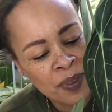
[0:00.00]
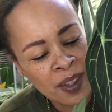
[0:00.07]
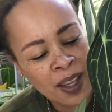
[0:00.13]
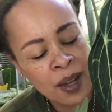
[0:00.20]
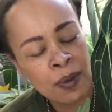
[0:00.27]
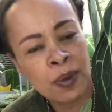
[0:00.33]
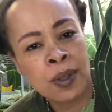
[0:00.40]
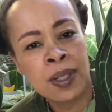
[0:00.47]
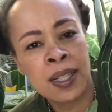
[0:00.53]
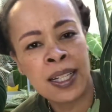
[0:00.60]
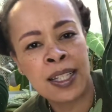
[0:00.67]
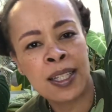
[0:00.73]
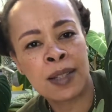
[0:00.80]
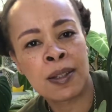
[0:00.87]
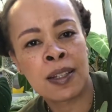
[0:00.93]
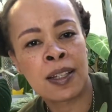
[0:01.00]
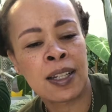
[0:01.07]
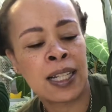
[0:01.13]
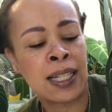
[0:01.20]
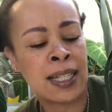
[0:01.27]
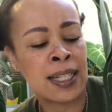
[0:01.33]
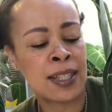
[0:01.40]
I will need to
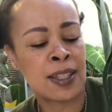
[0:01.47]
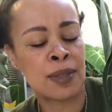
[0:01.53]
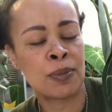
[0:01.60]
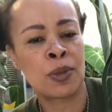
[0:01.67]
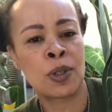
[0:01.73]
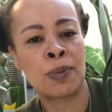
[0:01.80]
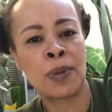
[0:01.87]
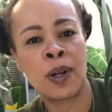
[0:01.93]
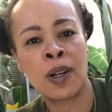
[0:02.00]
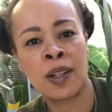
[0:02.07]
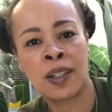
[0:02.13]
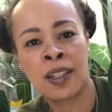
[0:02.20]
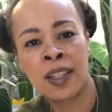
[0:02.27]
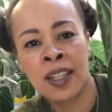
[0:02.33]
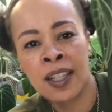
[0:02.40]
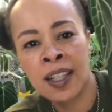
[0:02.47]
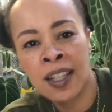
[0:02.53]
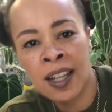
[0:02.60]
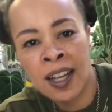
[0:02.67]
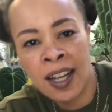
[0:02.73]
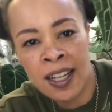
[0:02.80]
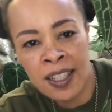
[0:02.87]
clean some more pond.
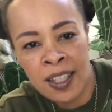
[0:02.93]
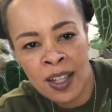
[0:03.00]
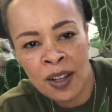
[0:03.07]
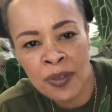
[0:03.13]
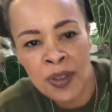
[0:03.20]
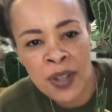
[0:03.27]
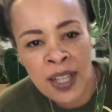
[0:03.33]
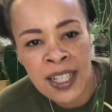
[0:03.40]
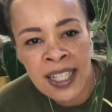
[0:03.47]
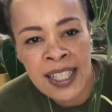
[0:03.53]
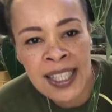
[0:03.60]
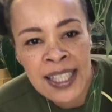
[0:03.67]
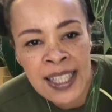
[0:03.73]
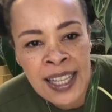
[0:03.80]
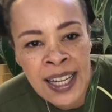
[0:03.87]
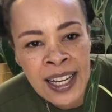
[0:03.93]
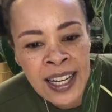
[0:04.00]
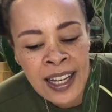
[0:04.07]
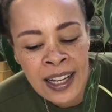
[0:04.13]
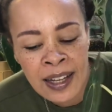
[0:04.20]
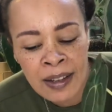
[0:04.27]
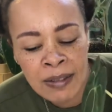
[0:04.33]
I don't know if you can
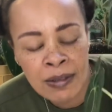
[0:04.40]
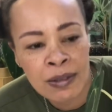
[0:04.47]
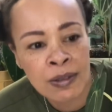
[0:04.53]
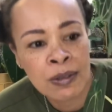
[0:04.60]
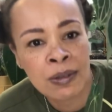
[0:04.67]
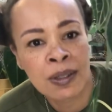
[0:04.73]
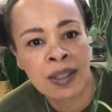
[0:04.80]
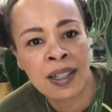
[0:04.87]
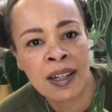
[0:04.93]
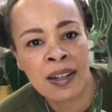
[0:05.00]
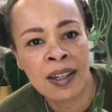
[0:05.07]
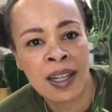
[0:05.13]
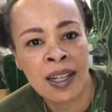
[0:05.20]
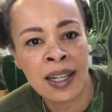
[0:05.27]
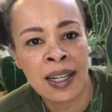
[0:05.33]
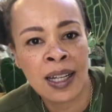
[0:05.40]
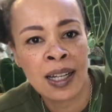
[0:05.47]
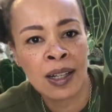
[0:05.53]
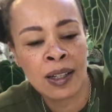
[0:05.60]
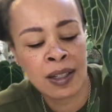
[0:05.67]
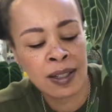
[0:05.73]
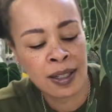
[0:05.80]
see, oh, I can't get any
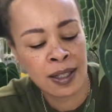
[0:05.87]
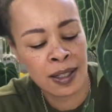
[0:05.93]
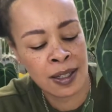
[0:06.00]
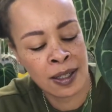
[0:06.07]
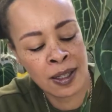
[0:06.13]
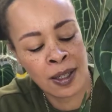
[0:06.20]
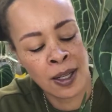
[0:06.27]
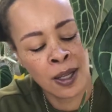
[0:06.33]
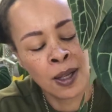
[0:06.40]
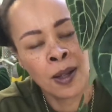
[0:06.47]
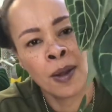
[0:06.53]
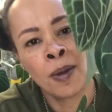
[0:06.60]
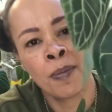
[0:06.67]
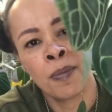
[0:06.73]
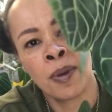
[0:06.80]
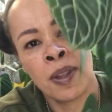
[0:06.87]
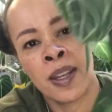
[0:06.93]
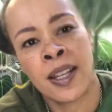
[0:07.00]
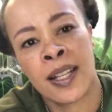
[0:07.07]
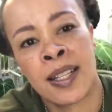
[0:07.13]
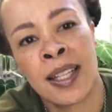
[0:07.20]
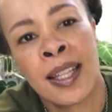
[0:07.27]
closer, but you
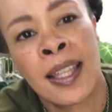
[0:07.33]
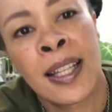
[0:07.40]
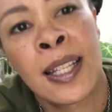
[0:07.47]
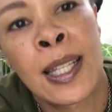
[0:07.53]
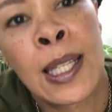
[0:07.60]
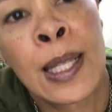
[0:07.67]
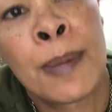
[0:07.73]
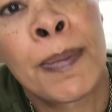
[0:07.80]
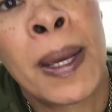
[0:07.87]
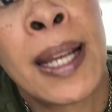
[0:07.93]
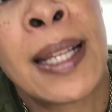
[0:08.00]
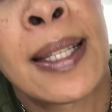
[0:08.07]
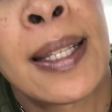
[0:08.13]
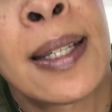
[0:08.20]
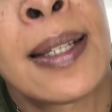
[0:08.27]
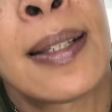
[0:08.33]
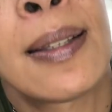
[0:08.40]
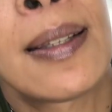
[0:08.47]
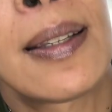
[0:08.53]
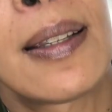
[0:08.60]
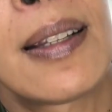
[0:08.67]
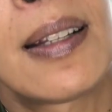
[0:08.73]
can see there's
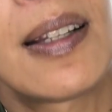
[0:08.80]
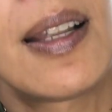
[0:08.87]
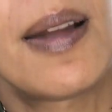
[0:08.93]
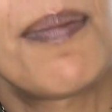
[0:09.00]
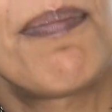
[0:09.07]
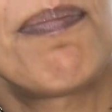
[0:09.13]
spaces, like